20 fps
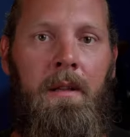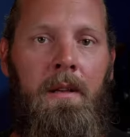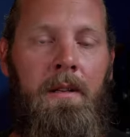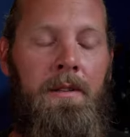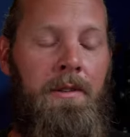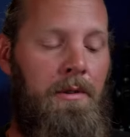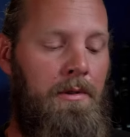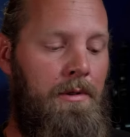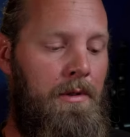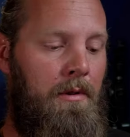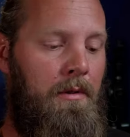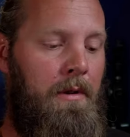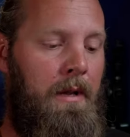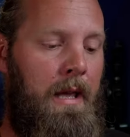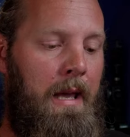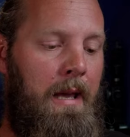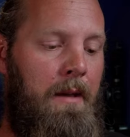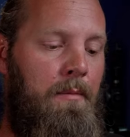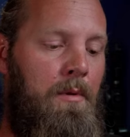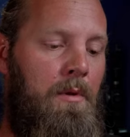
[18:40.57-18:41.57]
There's also a
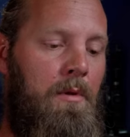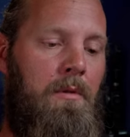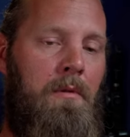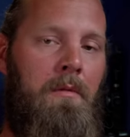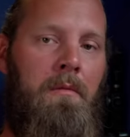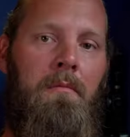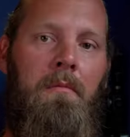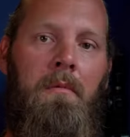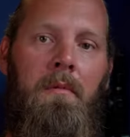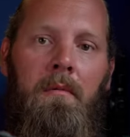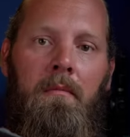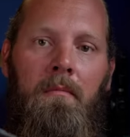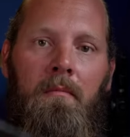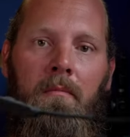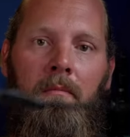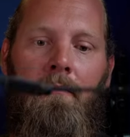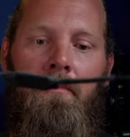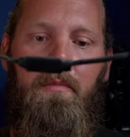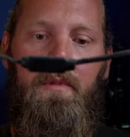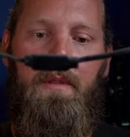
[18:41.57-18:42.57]
cable
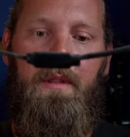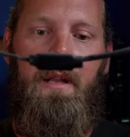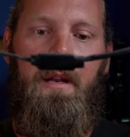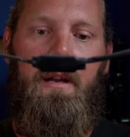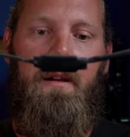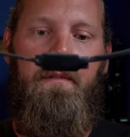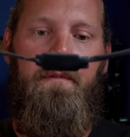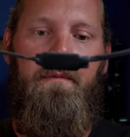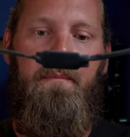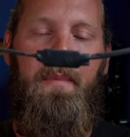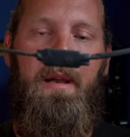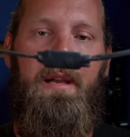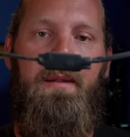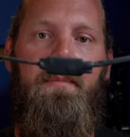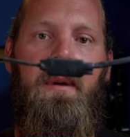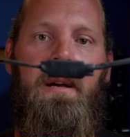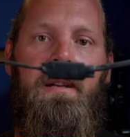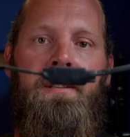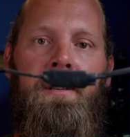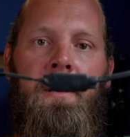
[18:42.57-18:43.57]
that I've made
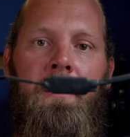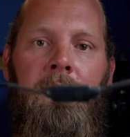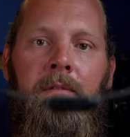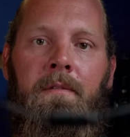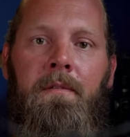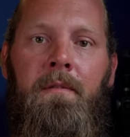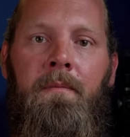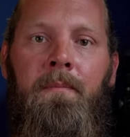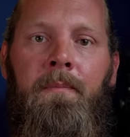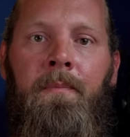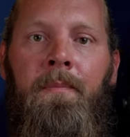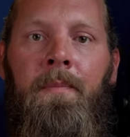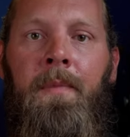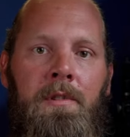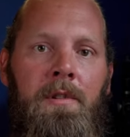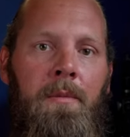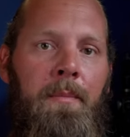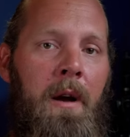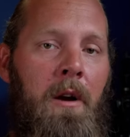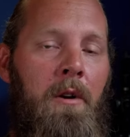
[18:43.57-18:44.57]
myself
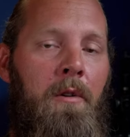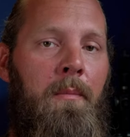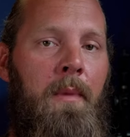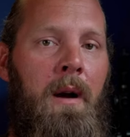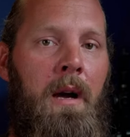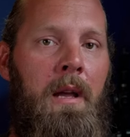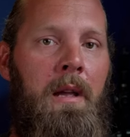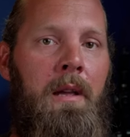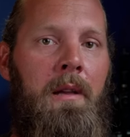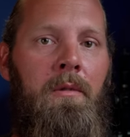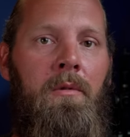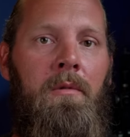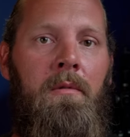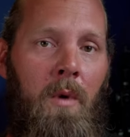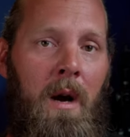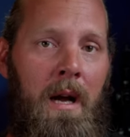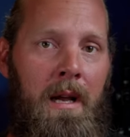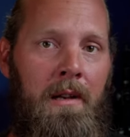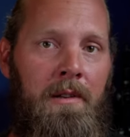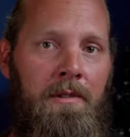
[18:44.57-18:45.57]
to power my
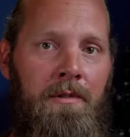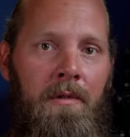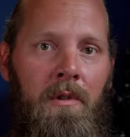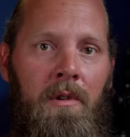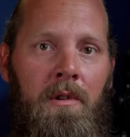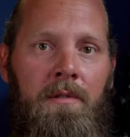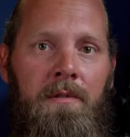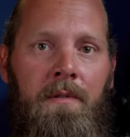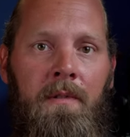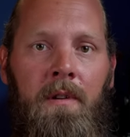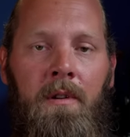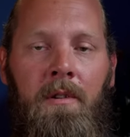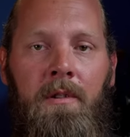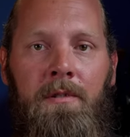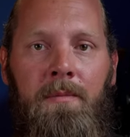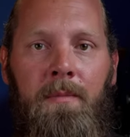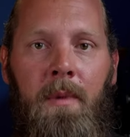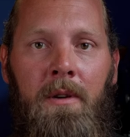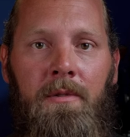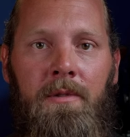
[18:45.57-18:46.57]
wireless follow
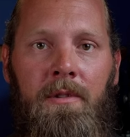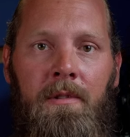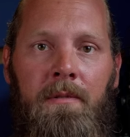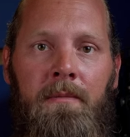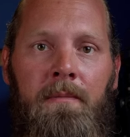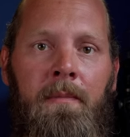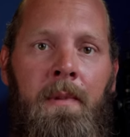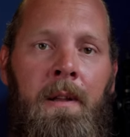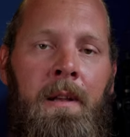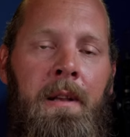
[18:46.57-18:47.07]
focus motor.